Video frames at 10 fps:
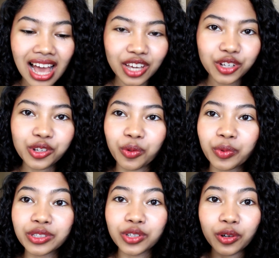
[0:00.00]
you know, we
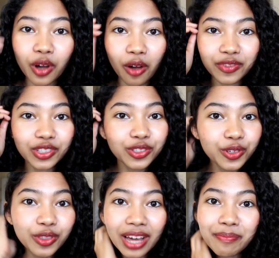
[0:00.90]
don't often do
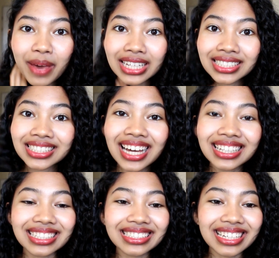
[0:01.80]
that back in Thailand.